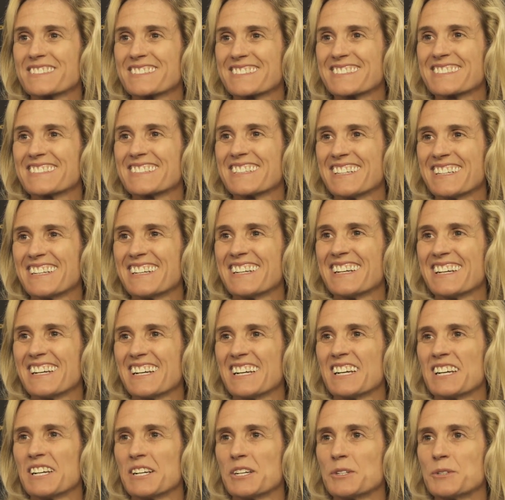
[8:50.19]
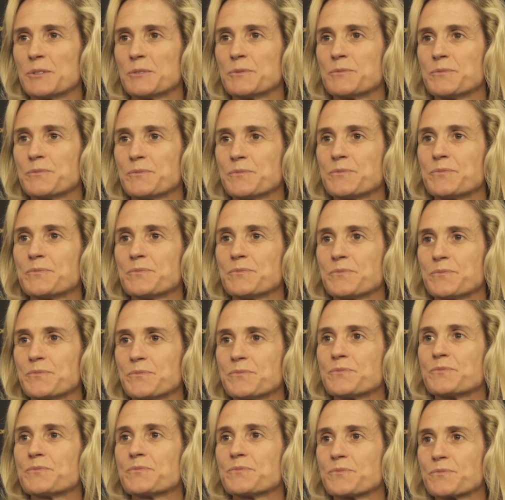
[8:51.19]
I guess kind of its share of
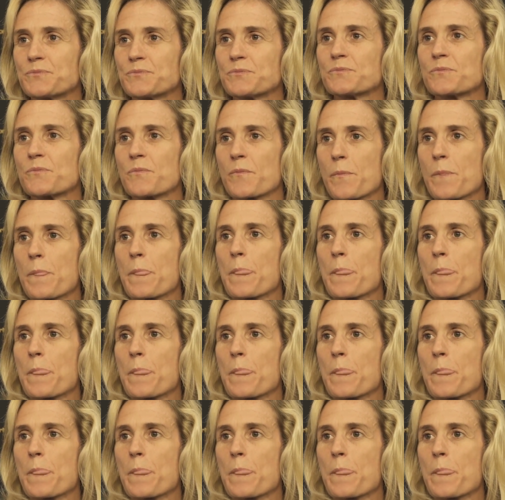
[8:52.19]
a turmoil